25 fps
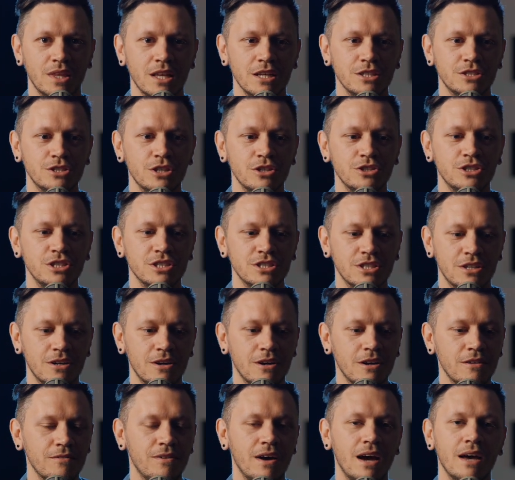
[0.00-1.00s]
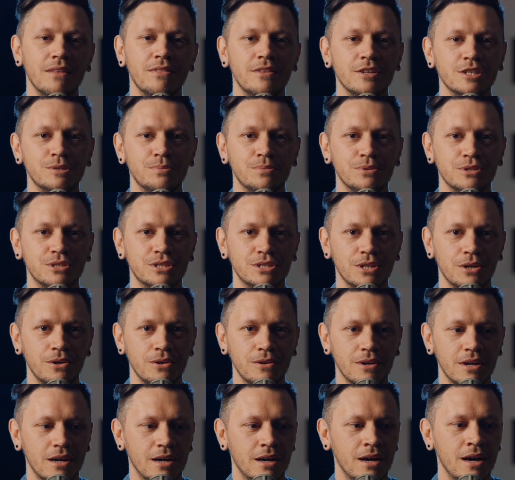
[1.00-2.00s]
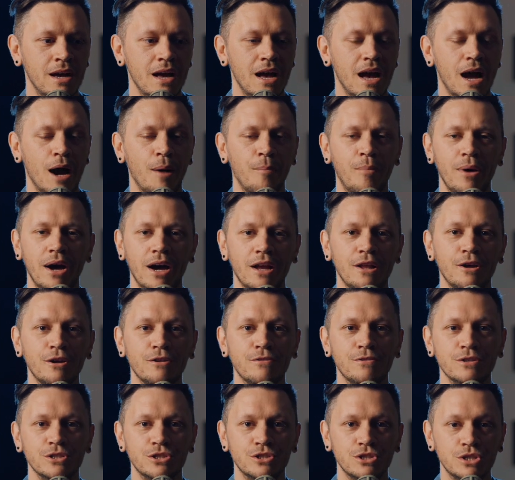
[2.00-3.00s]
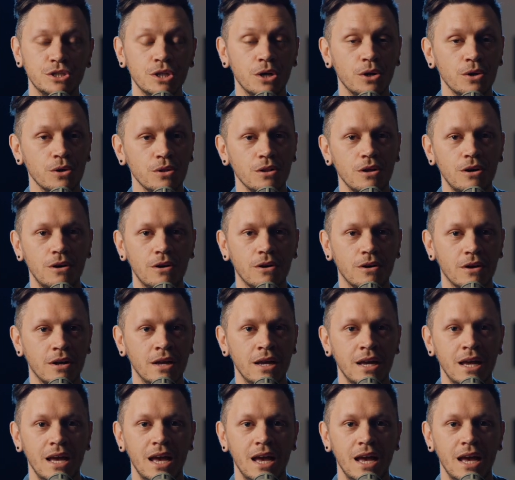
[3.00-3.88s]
So she's kind of had this persona about her for so long.